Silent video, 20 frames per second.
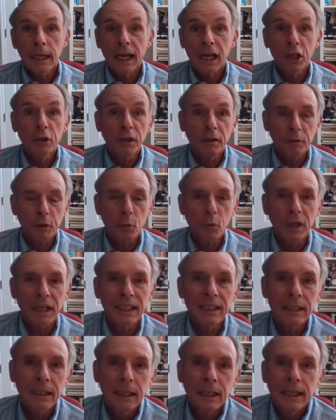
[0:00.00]
Hello
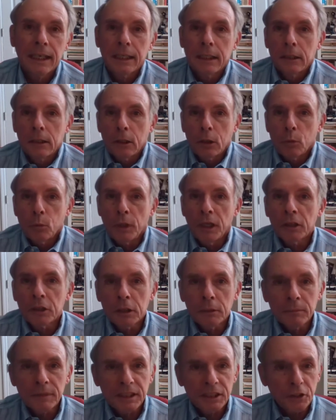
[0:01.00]
everyone. Welcome